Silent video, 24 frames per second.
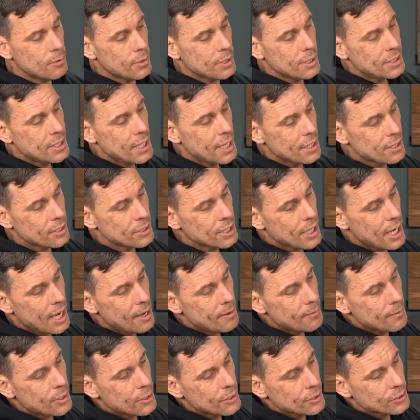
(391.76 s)
want to take your
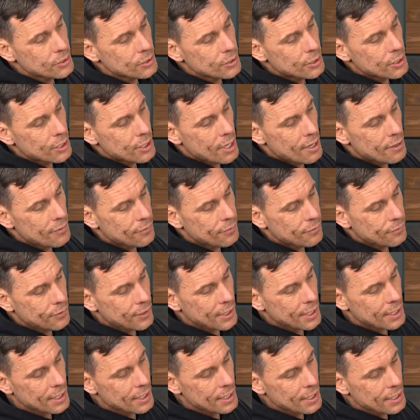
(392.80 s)
time though, so you're not
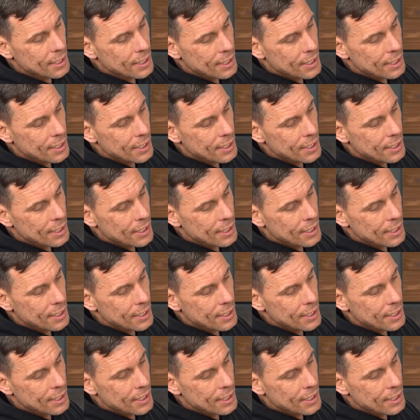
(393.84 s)
flicking